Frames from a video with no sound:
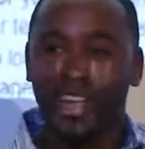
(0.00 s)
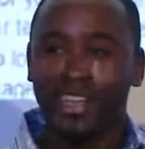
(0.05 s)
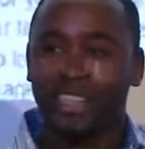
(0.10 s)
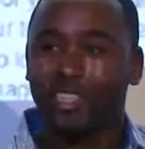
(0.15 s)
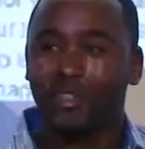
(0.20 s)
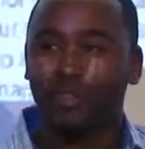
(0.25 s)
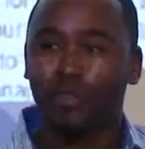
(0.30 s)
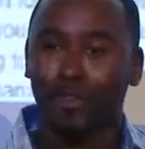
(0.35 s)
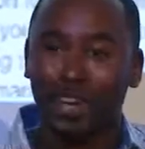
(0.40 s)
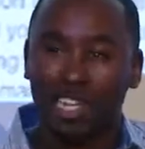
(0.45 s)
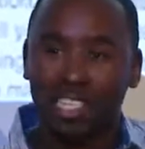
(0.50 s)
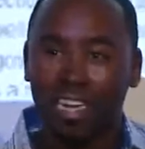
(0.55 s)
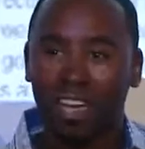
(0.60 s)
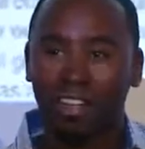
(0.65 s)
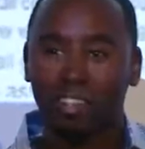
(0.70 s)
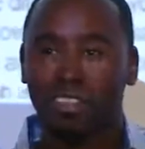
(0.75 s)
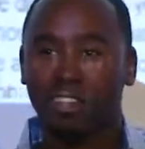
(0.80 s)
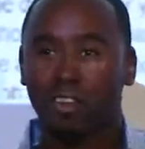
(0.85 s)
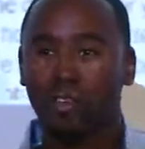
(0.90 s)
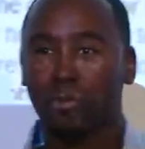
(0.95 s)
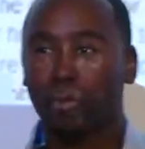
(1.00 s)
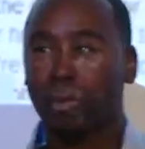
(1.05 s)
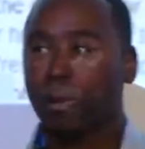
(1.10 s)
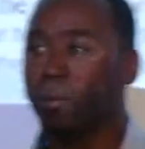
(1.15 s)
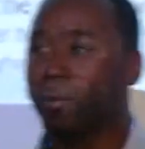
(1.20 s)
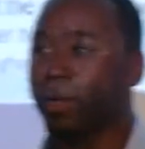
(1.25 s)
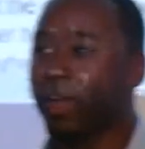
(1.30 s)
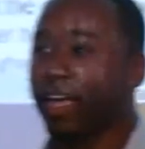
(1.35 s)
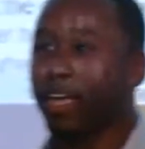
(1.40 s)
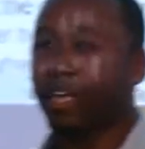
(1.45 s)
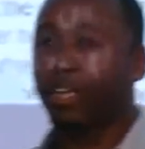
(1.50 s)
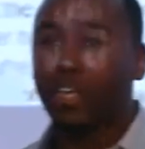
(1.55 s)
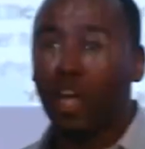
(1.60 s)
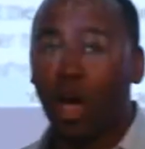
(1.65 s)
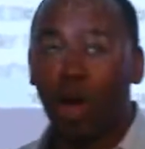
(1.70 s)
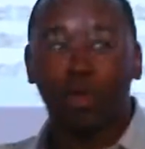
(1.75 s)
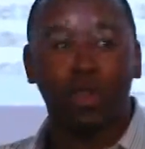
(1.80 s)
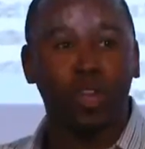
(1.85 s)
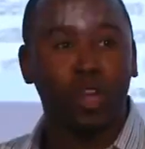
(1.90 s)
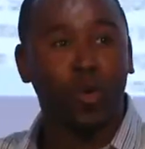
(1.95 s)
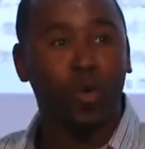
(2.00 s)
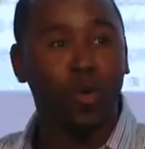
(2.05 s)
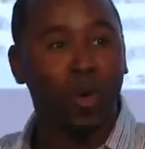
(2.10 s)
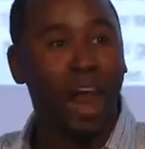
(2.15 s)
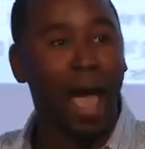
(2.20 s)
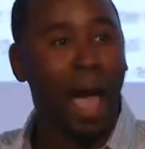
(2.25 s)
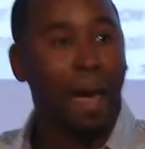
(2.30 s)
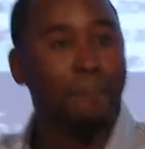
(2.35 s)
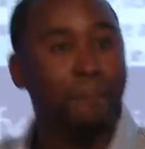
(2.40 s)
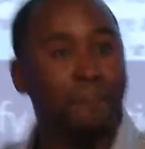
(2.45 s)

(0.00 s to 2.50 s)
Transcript: then just reach out to those people and be like, yo, look what I